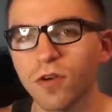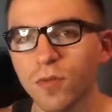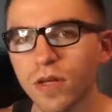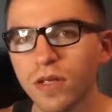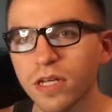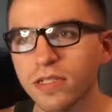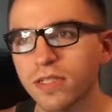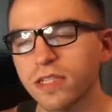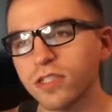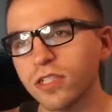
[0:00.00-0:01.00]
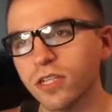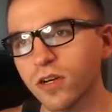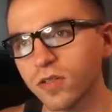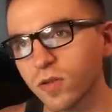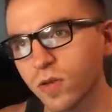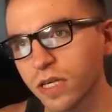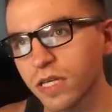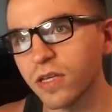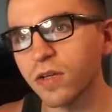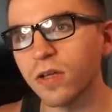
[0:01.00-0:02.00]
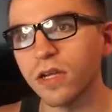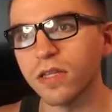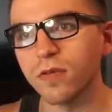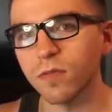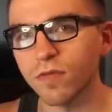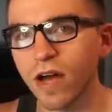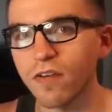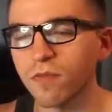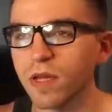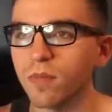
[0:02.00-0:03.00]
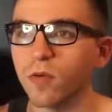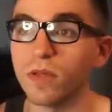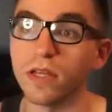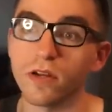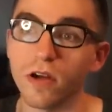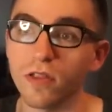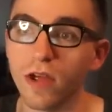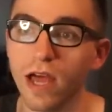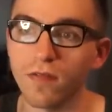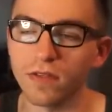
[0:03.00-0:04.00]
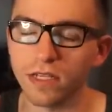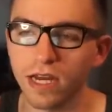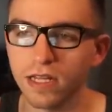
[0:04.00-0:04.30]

abilities, because then she can also heal and then revive people, but then her other half is kind of